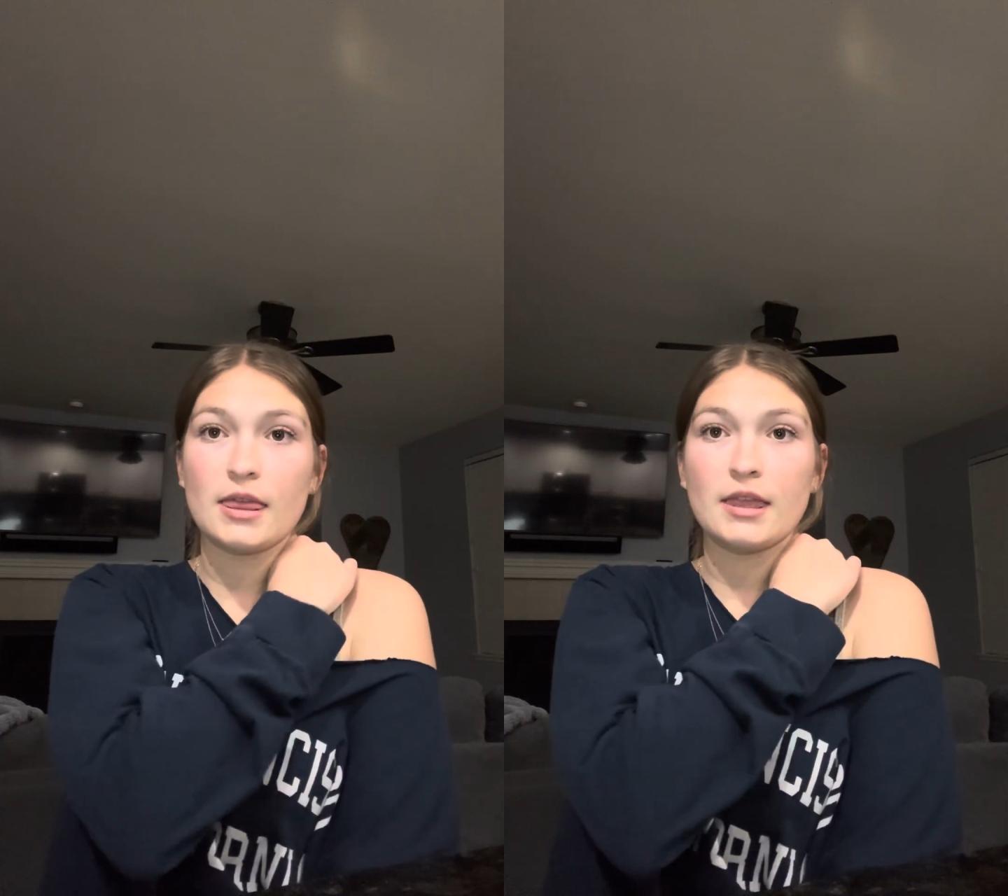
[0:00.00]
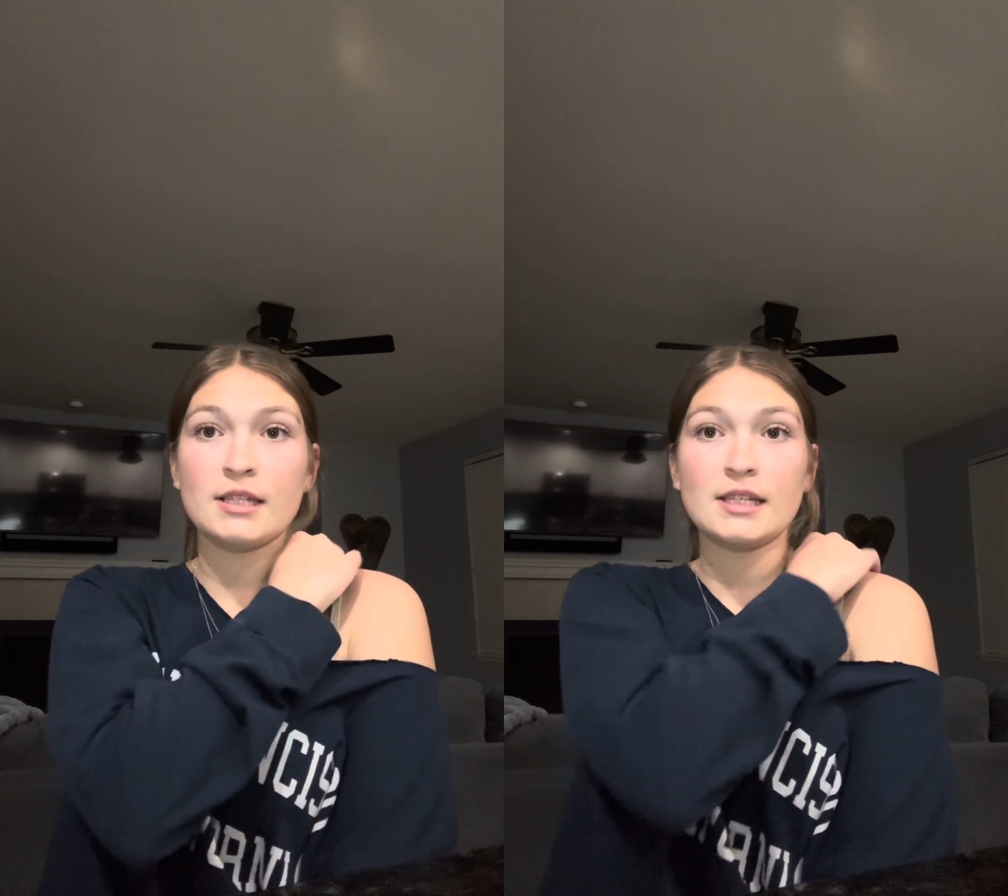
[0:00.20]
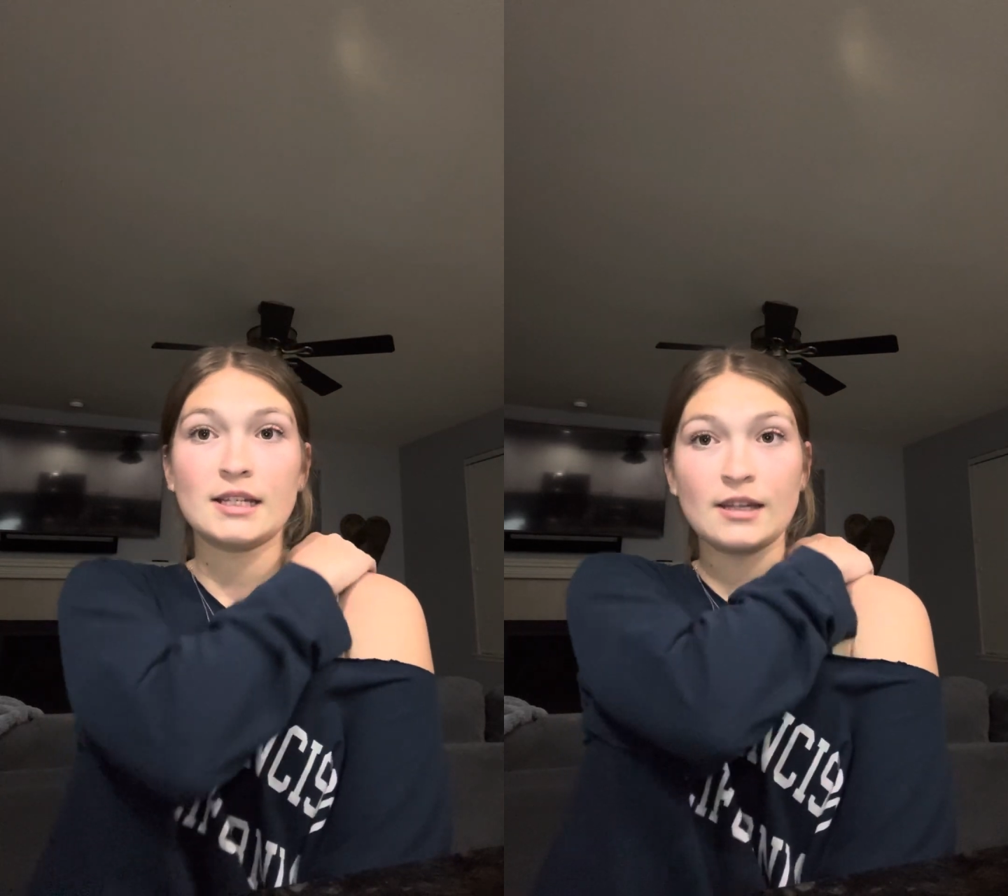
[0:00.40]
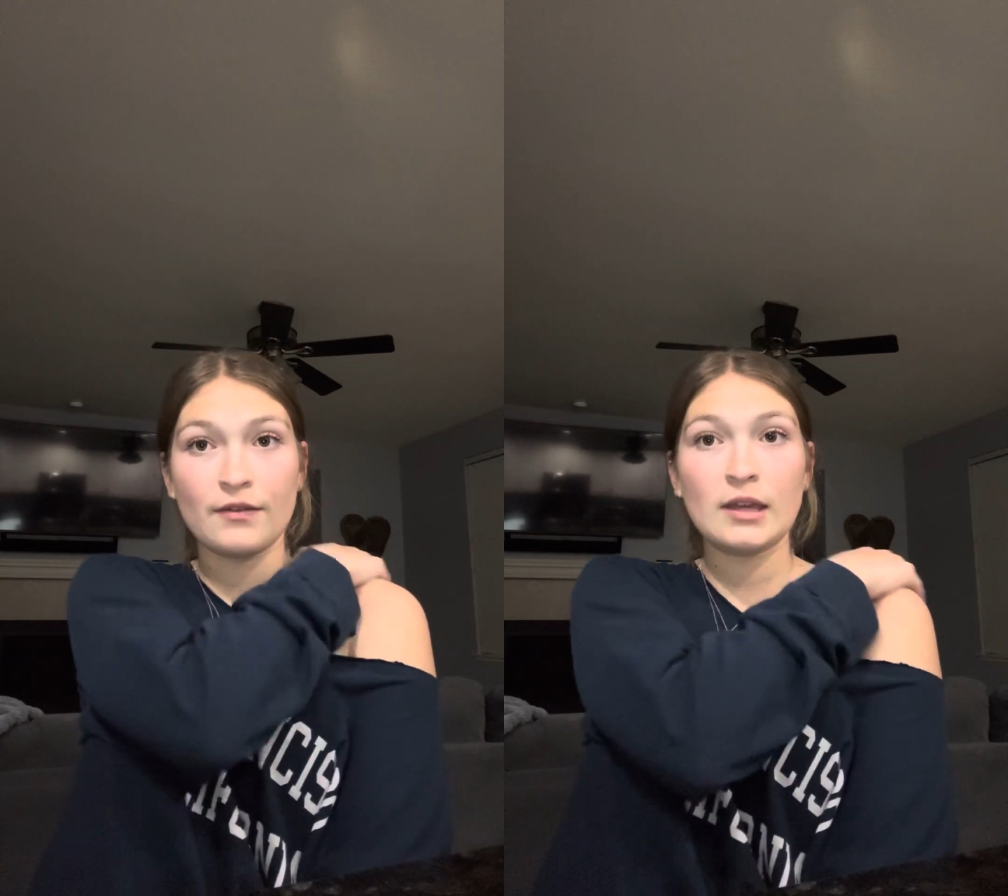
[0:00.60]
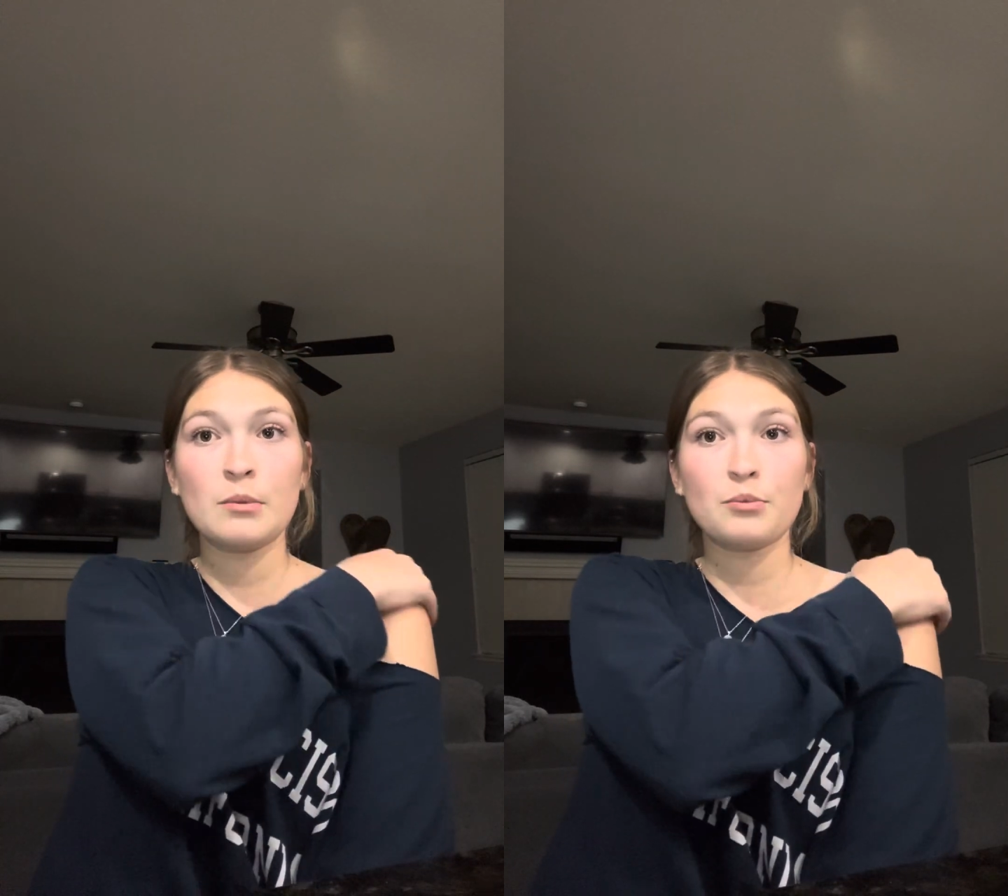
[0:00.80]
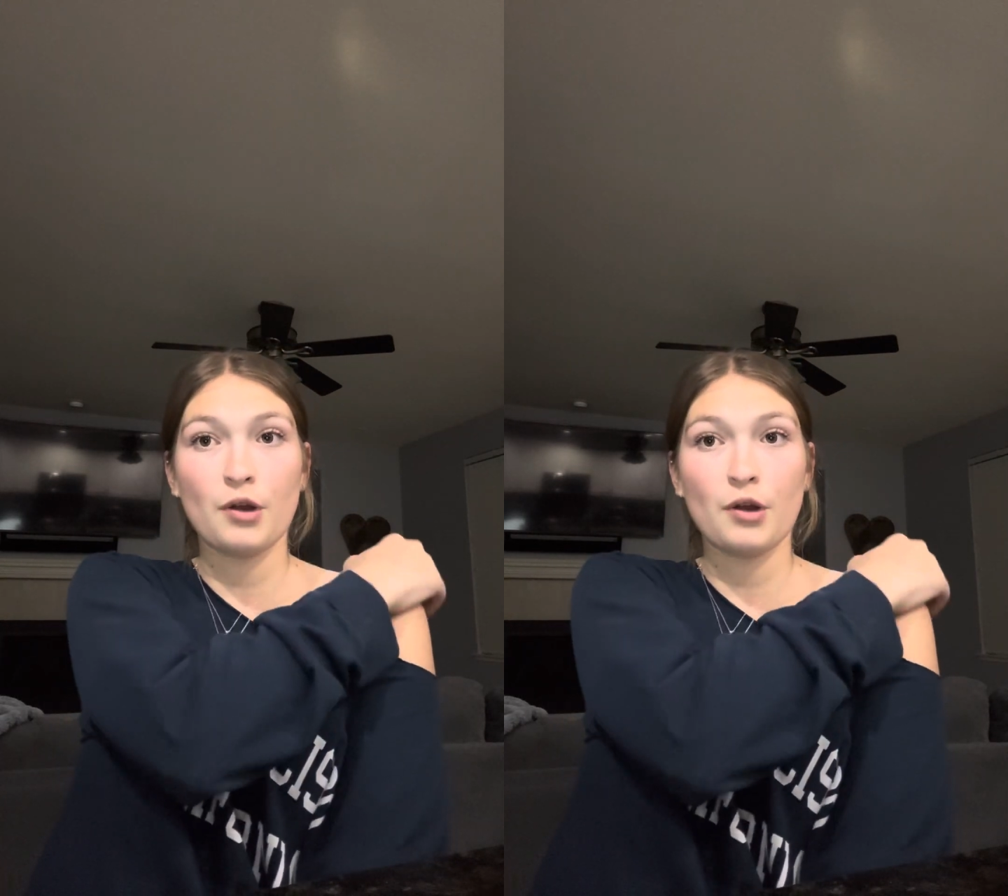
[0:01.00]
the significant